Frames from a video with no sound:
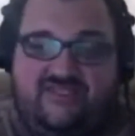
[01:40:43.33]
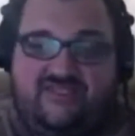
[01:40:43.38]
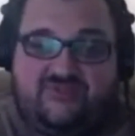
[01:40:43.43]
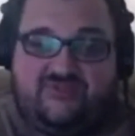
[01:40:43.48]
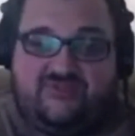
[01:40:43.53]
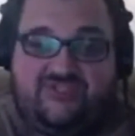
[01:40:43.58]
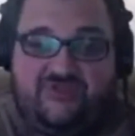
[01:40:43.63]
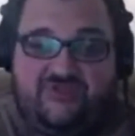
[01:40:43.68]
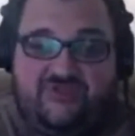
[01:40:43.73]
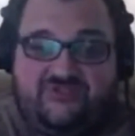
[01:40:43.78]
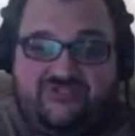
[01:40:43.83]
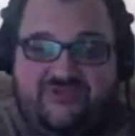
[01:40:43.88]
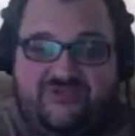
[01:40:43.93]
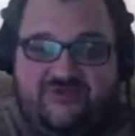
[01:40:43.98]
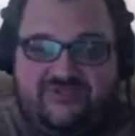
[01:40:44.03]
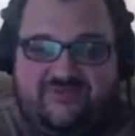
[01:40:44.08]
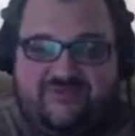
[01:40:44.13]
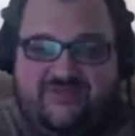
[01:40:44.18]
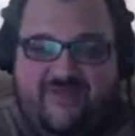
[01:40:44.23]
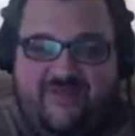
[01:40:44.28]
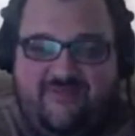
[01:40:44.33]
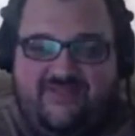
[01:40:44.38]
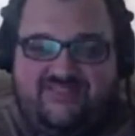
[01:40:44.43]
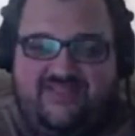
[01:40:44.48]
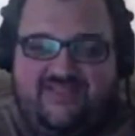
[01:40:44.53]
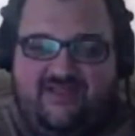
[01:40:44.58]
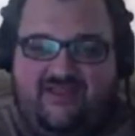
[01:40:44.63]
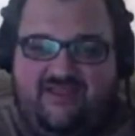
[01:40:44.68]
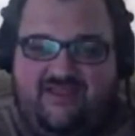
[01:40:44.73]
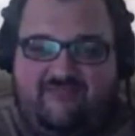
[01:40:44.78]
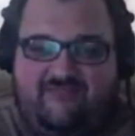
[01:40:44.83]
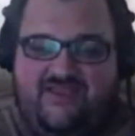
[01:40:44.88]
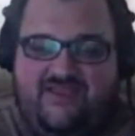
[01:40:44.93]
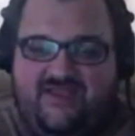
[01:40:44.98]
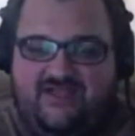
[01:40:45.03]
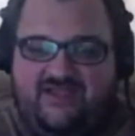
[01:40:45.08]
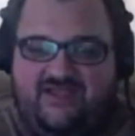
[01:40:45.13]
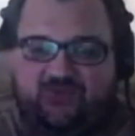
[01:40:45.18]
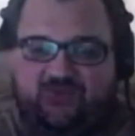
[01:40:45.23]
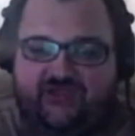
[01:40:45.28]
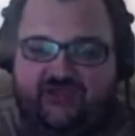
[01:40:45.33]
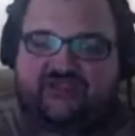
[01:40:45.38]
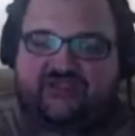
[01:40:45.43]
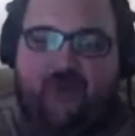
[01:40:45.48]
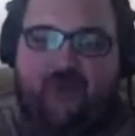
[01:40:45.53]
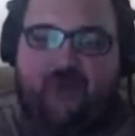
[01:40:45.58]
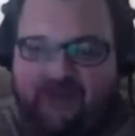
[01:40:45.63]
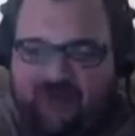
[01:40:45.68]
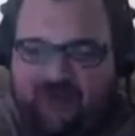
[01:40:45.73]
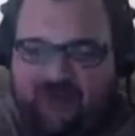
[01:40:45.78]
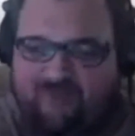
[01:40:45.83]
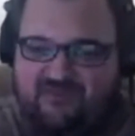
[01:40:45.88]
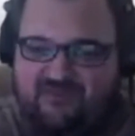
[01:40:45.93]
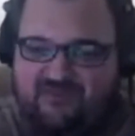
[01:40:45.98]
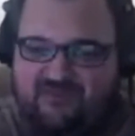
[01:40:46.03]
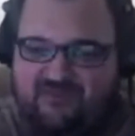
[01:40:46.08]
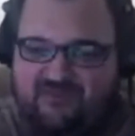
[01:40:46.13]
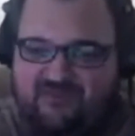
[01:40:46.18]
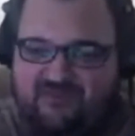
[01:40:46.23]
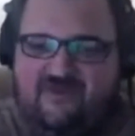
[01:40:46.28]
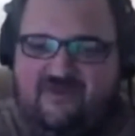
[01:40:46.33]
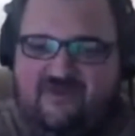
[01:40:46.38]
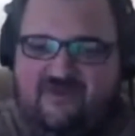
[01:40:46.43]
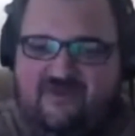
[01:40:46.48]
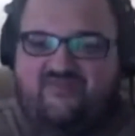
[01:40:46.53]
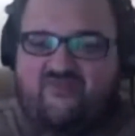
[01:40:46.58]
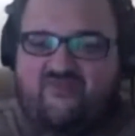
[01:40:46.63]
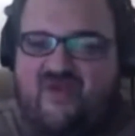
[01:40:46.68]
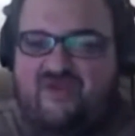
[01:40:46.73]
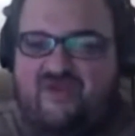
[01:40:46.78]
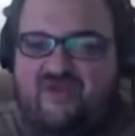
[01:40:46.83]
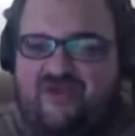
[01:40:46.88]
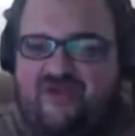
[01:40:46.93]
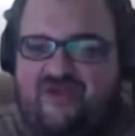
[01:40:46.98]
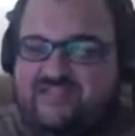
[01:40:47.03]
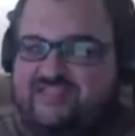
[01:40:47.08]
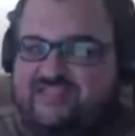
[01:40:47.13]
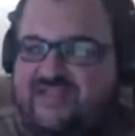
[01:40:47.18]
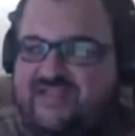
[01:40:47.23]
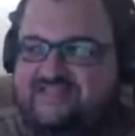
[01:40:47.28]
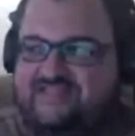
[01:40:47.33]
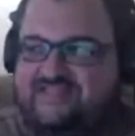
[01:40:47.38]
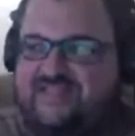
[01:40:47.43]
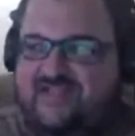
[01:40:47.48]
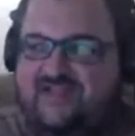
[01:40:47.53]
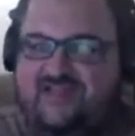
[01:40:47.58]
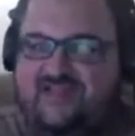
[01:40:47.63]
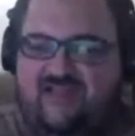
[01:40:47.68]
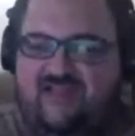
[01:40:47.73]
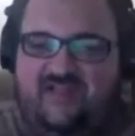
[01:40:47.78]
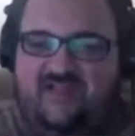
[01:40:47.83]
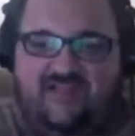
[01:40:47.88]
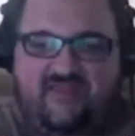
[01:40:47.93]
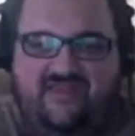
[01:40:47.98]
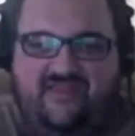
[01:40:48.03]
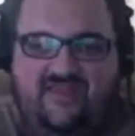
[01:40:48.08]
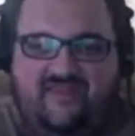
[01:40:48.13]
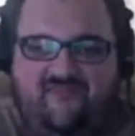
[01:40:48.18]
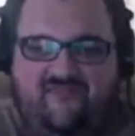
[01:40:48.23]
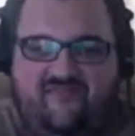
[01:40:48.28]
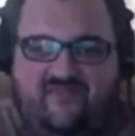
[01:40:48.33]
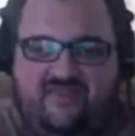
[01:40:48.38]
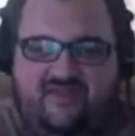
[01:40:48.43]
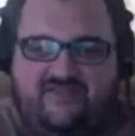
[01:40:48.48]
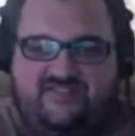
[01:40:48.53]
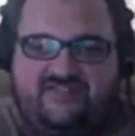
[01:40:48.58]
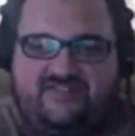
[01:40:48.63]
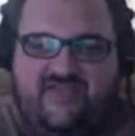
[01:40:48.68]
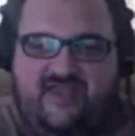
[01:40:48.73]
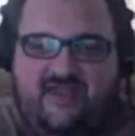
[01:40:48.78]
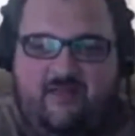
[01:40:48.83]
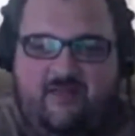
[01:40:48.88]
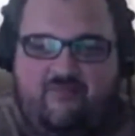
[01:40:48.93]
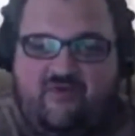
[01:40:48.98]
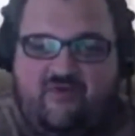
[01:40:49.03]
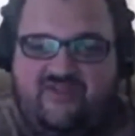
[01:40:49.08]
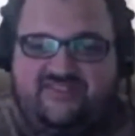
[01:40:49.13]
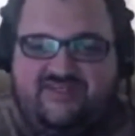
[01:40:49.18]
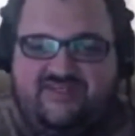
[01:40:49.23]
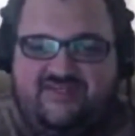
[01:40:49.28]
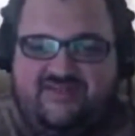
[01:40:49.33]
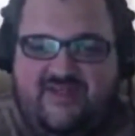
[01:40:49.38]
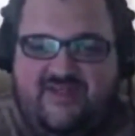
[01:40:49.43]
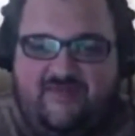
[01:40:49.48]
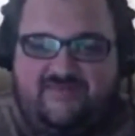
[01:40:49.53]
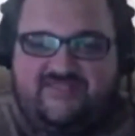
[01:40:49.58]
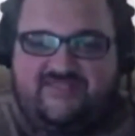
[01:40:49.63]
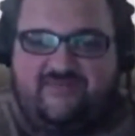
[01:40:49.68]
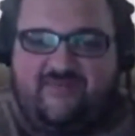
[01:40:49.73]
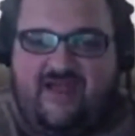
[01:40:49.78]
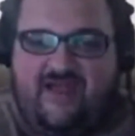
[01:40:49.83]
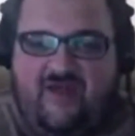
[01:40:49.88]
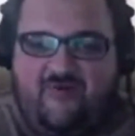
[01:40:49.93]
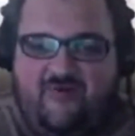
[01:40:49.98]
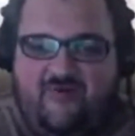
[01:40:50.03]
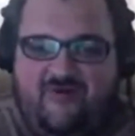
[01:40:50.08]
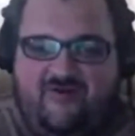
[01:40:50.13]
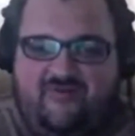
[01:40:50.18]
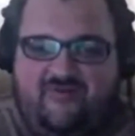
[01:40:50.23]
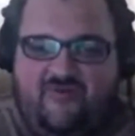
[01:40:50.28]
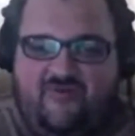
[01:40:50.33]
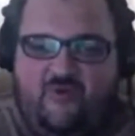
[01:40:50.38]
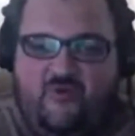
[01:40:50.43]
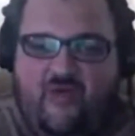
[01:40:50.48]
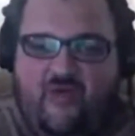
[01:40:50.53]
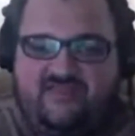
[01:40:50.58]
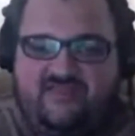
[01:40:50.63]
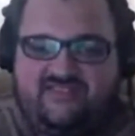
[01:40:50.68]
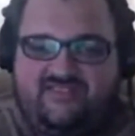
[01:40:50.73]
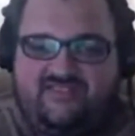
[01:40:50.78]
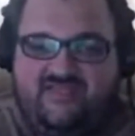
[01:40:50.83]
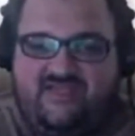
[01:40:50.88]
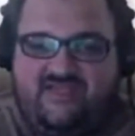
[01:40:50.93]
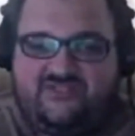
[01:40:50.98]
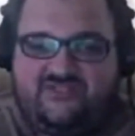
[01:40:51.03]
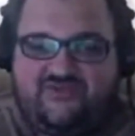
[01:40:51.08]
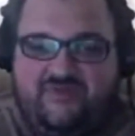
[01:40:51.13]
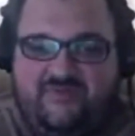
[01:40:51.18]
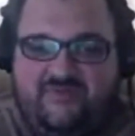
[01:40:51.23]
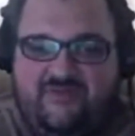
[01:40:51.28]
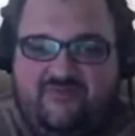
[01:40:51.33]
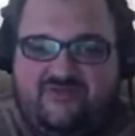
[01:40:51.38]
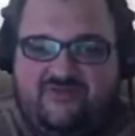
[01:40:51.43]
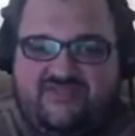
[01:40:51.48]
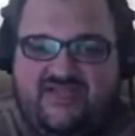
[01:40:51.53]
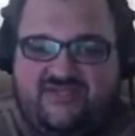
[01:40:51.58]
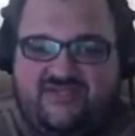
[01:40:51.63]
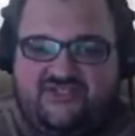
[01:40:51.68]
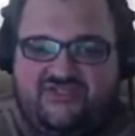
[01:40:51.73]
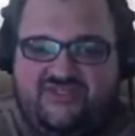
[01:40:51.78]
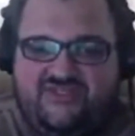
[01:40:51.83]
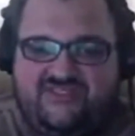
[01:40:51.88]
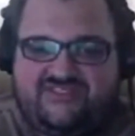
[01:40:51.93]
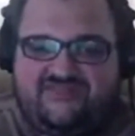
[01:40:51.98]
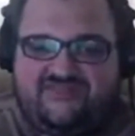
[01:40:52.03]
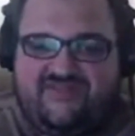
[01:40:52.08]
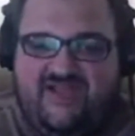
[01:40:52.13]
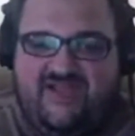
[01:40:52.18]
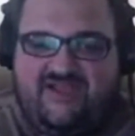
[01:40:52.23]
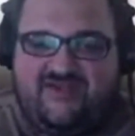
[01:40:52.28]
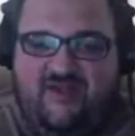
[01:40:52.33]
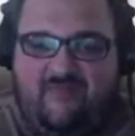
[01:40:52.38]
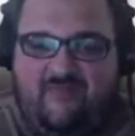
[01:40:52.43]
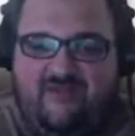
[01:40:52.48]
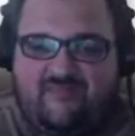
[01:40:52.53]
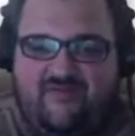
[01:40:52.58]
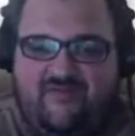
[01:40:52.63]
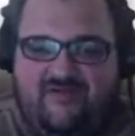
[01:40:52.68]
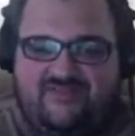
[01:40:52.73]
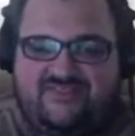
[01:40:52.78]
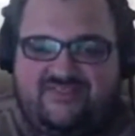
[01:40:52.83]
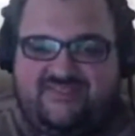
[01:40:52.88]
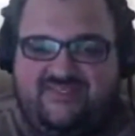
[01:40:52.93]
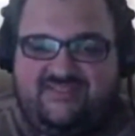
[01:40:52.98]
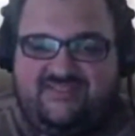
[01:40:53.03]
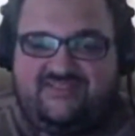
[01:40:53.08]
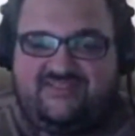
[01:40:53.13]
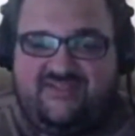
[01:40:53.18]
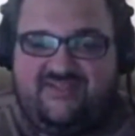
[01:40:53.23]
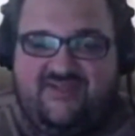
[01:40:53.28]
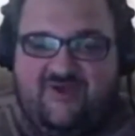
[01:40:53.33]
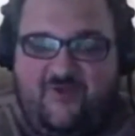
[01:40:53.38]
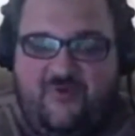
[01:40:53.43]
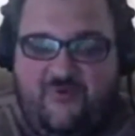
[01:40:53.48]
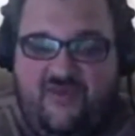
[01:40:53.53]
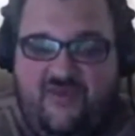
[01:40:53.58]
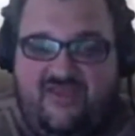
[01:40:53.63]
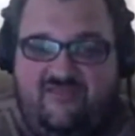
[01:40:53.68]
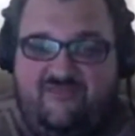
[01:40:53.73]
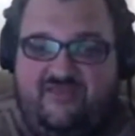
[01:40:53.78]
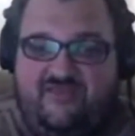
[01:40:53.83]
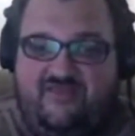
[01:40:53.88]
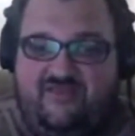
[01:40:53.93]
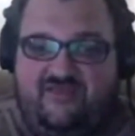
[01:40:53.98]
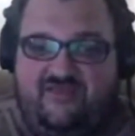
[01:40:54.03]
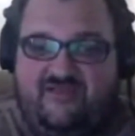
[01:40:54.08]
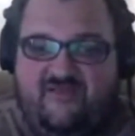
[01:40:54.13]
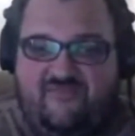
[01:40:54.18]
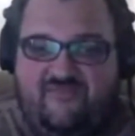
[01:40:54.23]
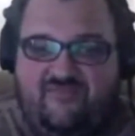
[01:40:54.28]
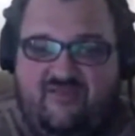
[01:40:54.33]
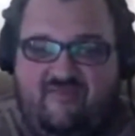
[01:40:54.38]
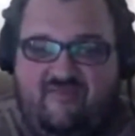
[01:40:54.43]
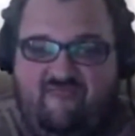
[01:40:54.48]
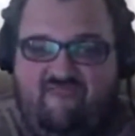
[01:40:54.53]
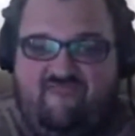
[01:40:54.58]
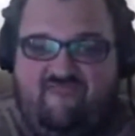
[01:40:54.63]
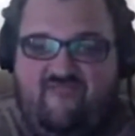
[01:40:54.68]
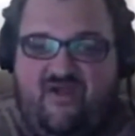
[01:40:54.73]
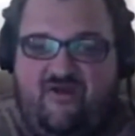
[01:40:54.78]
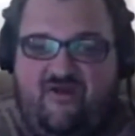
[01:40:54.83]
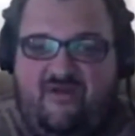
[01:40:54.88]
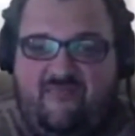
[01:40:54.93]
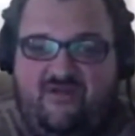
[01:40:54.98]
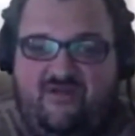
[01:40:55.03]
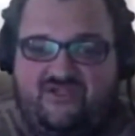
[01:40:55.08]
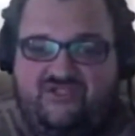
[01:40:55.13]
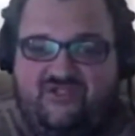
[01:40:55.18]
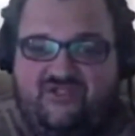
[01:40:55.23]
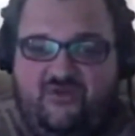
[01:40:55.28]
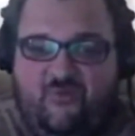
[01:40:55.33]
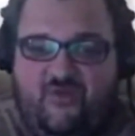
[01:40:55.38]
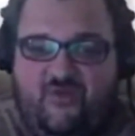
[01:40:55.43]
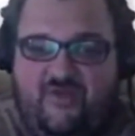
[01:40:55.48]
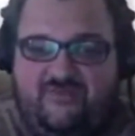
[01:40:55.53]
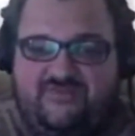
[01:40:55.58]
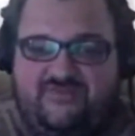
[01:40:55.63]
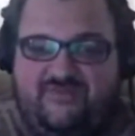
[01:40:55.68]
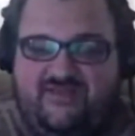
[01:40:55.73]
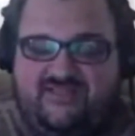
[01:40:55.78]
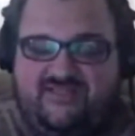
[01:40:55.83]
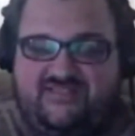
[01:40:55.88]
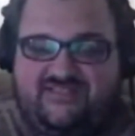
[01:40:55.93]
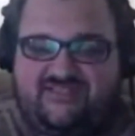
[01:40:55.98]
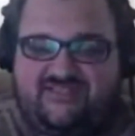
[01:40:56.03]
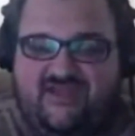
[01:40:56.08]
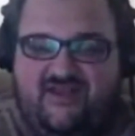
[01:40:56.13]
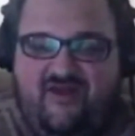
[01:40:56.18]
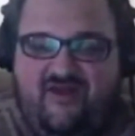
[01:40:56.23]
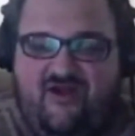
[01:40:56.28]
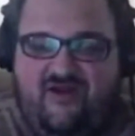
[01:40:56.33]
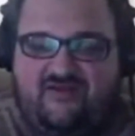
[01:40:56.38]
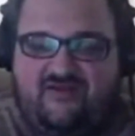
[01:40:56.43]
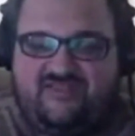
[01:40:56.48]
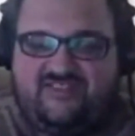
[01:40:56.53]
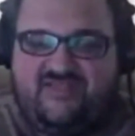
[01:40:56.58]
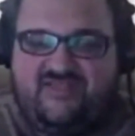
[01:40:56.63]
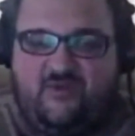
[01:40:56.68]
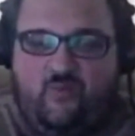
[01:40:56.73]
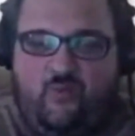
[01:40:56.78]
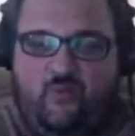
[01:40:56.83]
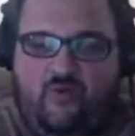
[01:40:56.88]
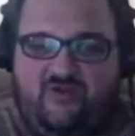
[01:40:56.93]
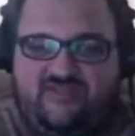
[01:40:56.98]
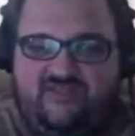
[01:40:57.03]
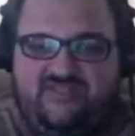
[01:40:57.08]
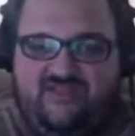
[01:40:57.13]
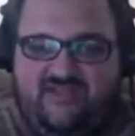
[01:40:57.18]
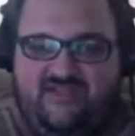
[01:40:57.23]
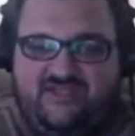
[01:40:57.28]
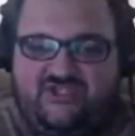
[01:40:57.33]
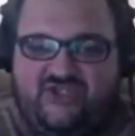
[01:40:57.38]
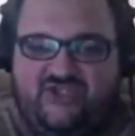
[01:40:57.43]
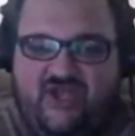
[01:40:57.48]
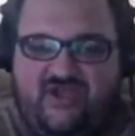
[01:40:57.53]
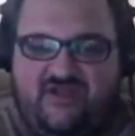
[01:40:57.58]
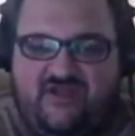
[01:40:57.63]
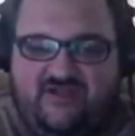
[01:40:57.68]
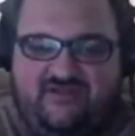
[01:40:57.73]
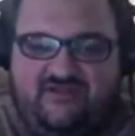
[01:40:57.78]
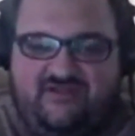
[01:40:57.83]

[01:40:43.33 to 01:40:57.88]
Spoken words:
this was huge news. But that means that, like, because we're so economically dependent on trade with the United States, that if, say, a president comes to power who has extremely protectionist economic policies, we can be very much to the whims, because it's kind of hard to send wood to, like, China.